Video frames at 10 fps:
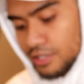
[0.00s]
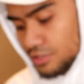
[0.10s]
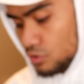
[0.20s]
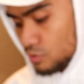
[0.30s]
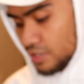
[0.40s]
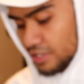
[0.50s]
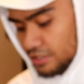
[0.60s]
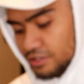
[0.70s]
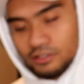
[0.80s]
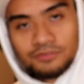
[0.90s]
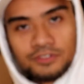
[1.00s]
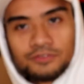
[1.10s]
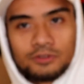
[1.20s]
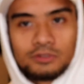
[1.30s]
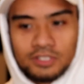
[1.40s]
out to Nike Guilford
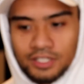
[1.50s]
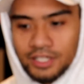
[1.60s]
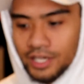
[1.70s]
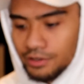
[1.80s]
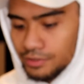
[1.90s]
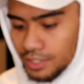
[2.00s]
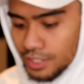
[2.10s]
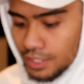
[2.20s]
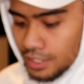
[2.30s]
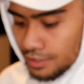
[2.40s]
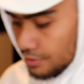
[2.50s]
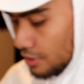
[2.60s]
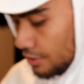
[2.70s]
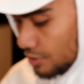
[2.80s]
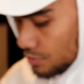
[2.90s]
for holding it down.
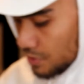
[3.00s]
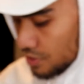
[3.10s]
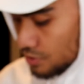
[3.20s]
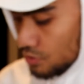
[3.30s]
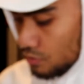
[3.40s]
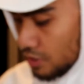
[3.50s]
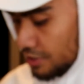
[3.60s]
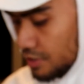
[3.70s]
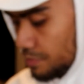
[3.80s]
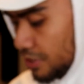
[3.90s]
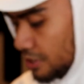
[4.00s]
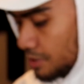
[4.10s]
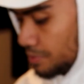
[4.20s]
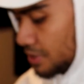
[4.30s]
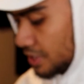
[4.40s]
Uh, this wasn't too hard to pick
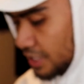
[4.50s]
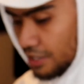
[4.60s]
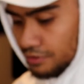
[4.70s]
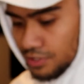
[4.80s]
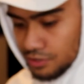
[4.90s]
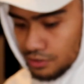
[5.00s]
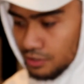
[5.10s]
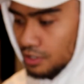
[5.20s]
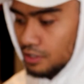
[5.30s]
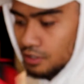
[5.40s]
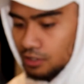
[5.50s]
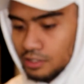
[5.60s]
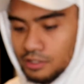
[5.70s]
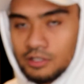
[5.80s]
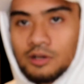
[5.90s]
up. Now these are
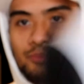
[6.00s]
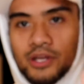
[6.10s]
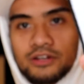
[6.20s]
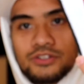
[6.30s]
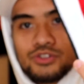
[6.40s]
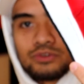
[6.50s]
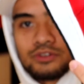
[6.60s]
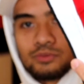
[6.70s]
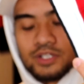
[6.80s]
a pair of Jordan